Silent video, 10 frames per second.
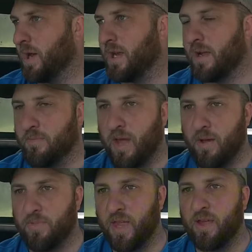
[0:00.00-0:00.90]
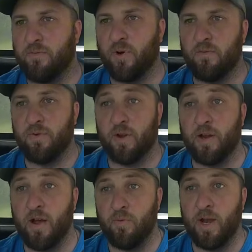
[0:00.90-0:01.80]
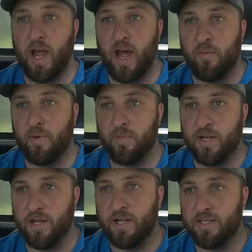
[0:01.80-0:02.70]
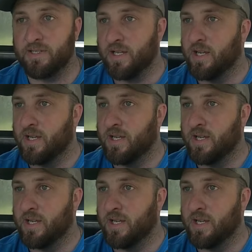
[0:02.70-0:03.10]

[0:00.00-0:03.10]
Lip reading: But I'm thankful I figured out what happened, because,